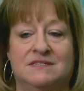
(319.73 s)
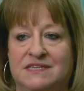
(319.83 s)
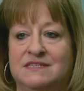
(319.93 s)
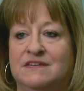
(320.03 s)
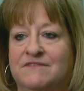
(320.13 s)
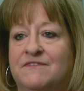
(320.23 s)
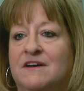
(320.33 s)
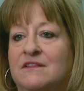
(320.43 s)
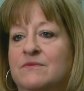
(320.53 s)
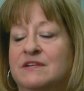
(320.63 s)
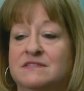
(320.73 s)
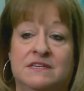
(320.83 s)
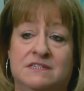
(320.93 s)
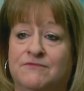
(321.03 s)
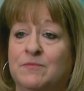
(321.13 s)
It's easy to follow, and it's
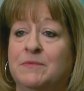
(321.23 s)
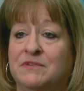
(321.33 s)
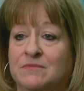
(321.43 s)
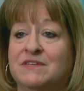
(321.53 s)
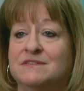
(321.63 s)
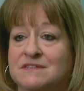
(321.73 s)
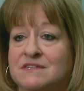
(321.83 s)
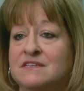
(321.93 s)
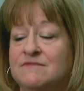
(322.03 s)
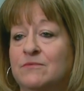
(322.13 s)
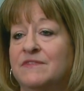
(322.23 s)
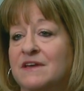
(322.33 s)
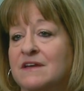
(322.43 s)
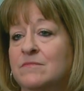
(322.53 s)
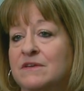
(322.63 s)
easy for people to be successful when they
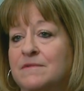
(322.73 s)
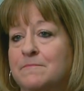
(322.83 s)
come in.